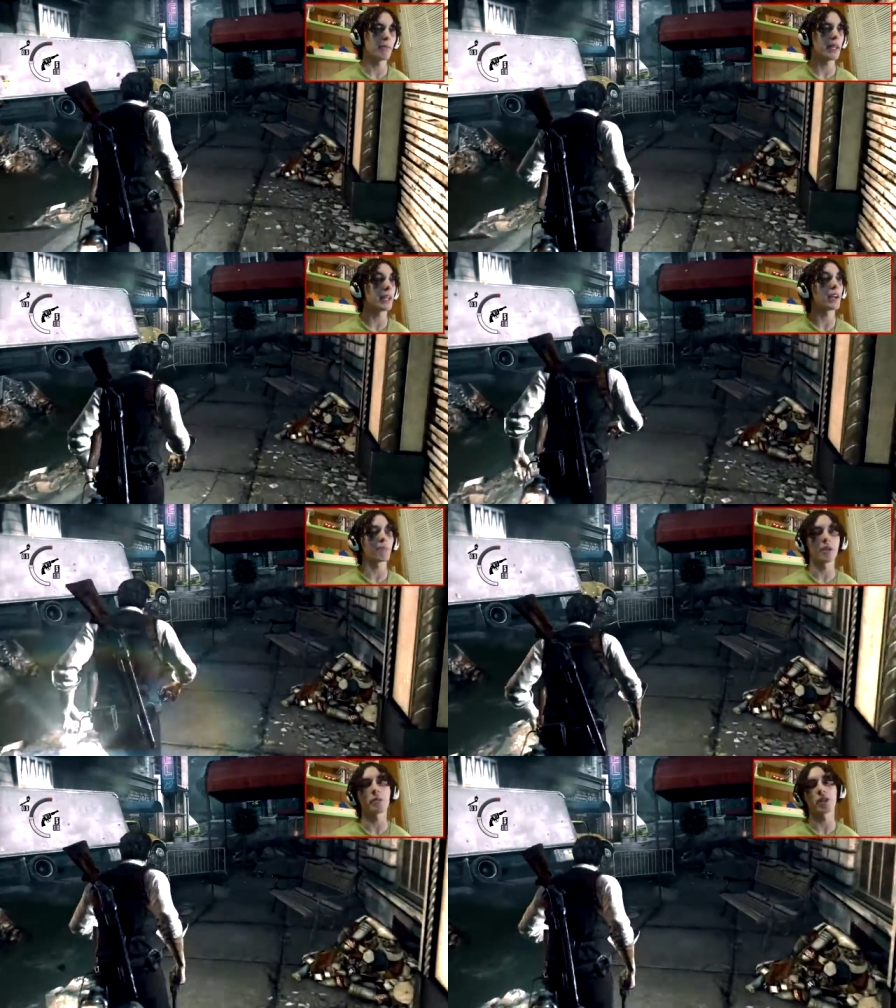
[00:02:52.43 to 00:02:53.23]
big, I'm
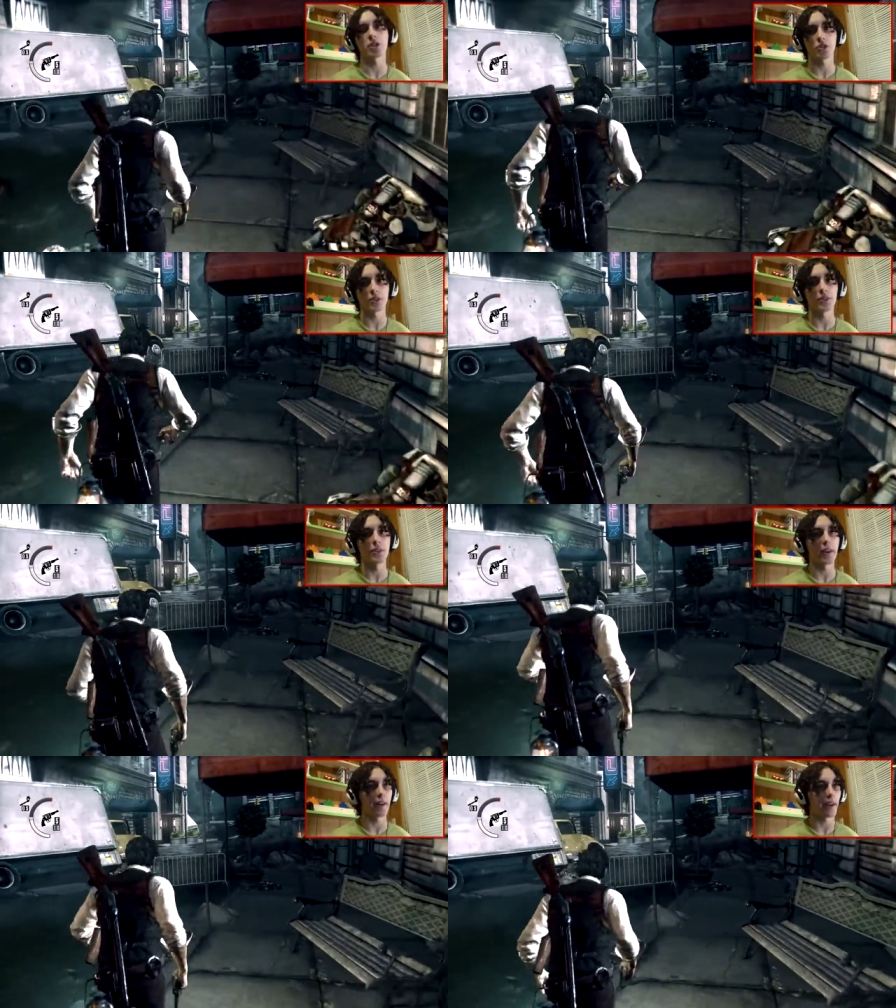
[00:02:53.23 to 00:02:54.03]
pretty much screwed
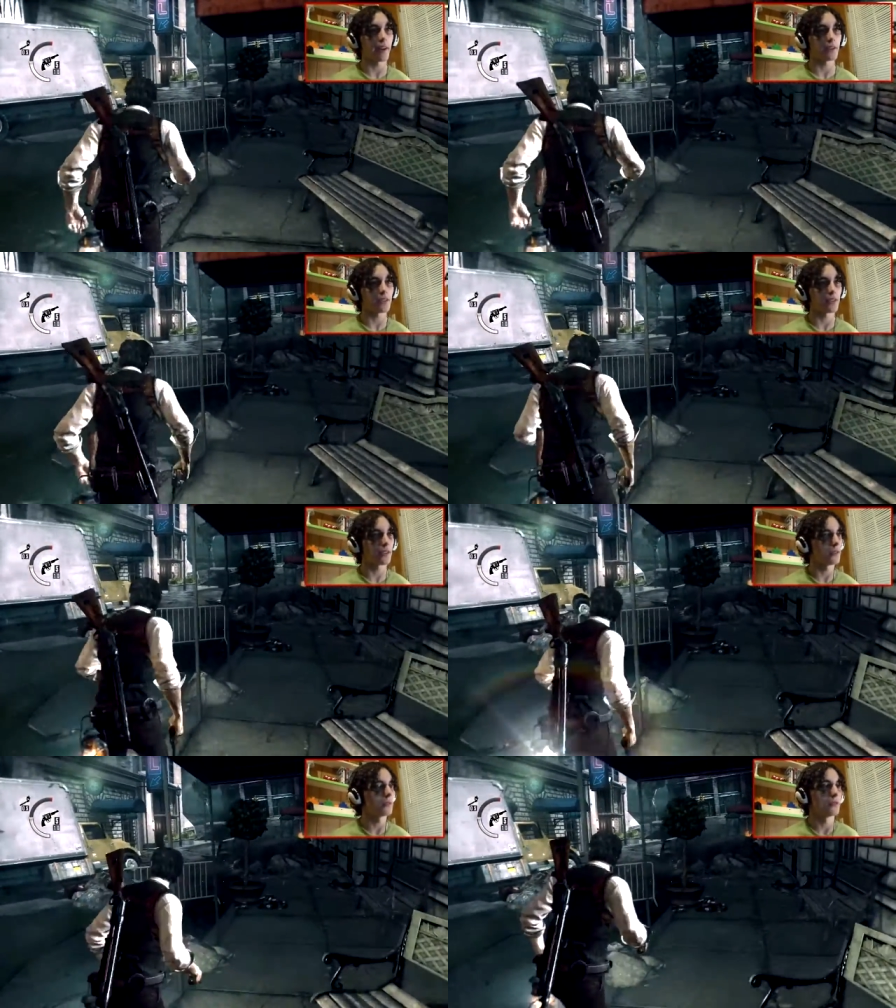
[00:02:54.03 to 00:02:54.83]
right now,
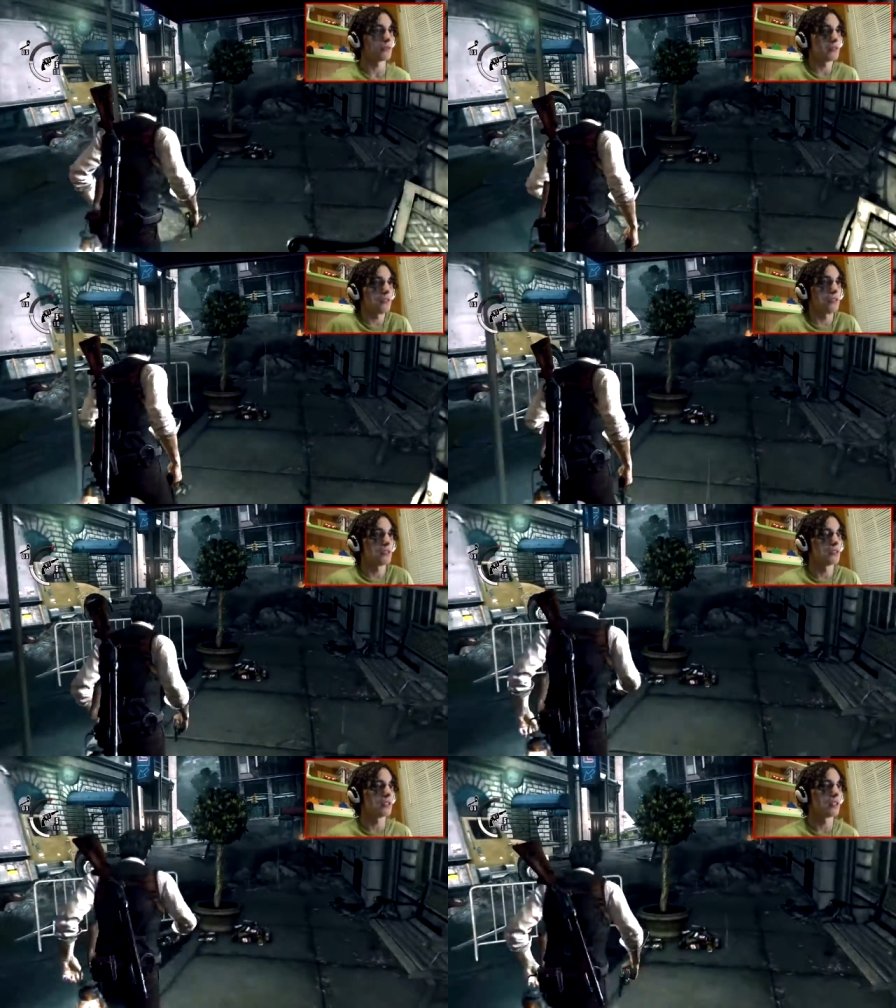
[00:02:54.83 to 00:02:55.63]
so... Ugh.